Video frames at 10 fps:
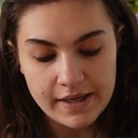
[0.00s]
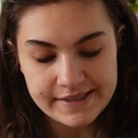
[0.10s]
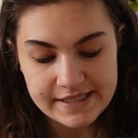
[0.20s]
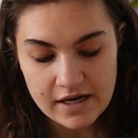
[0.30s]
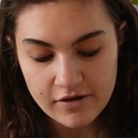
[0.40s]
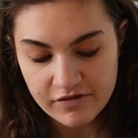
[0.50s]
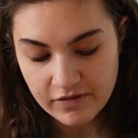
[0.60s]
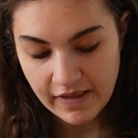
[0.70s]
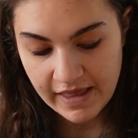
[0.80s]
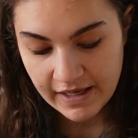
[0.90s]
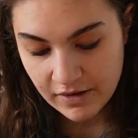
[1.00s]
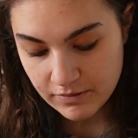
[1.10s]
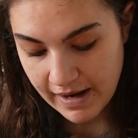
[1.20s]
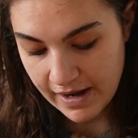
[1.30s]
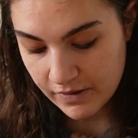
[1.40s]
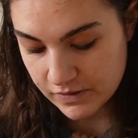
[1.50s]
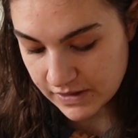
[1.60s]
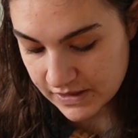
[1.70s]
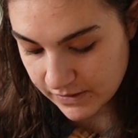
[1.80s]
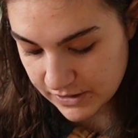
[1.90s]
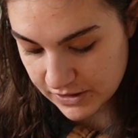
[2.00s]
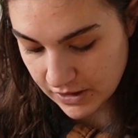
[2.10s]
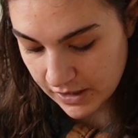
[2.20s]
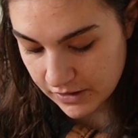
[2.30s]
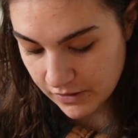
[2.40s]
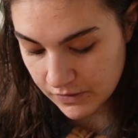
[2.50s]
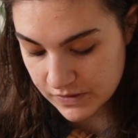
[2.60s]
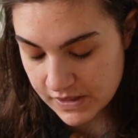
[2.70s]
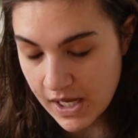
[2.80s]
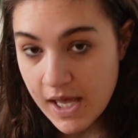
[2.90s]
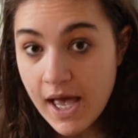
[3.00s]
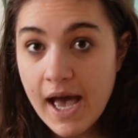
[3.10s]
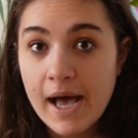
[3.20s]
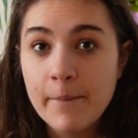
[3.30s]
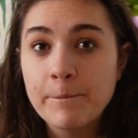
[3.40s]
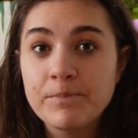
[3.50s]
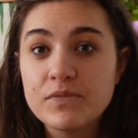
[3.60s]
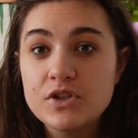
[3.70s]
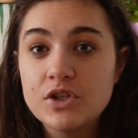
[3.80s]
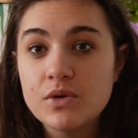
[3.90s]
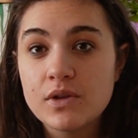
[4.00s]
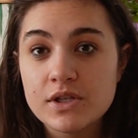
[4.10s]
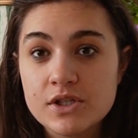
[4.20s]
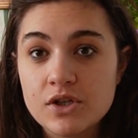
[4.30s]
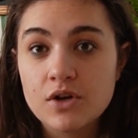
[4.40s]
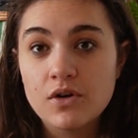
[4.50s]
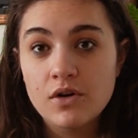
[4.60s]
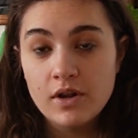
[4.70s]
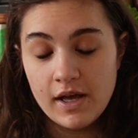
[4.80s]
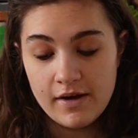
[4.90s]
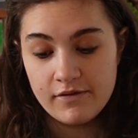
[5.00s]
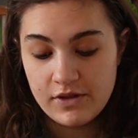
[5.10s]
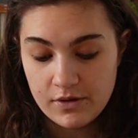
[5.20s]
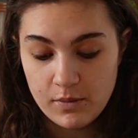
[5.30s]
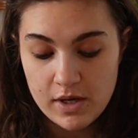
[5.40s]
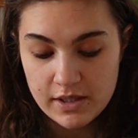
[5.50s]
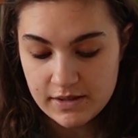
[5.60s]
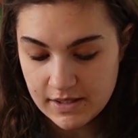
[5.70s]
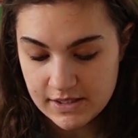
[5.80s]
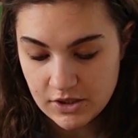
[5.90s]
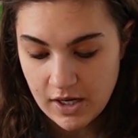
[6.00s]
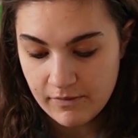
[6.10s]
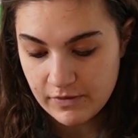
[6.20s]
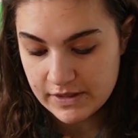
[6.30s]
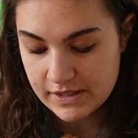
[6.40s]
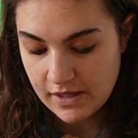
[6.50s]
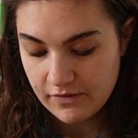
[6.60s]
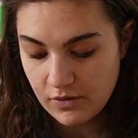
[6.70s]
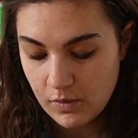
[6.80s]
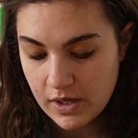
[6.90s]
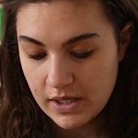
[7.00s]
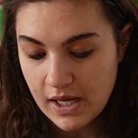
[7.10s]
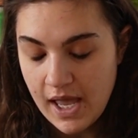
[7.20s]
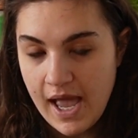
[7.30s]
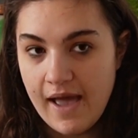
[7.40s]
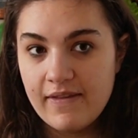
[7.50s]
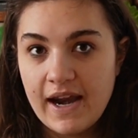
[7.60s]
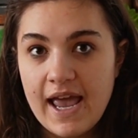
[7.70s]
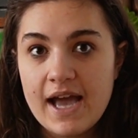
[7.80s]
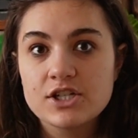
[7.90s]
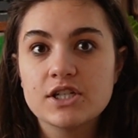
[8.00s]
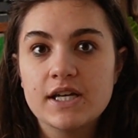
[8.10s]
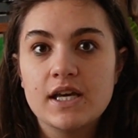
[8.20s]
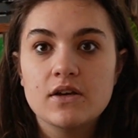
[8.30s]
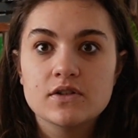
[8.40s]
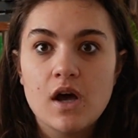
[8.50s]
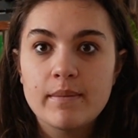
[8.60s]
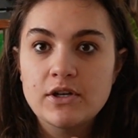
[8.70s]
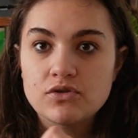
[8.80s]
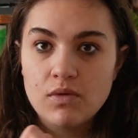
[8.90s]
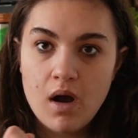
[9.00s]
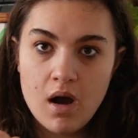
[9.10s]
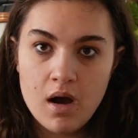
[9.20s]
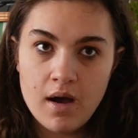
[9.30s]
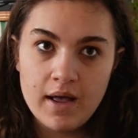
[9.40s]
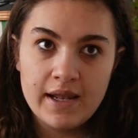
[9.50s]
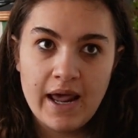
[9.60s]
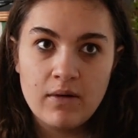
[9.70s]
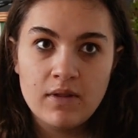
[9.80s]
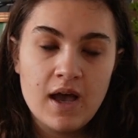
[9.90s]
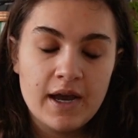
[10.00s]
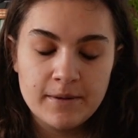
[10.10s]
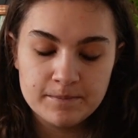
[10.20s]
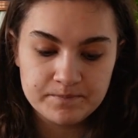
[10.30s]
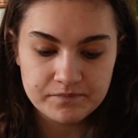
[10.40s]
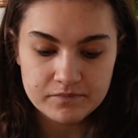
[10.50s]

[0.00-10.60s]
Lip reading: stuff laying around, and so I just cut those. to the circle of the wood, to the circumference of the wood. And then you saw me draw an outline,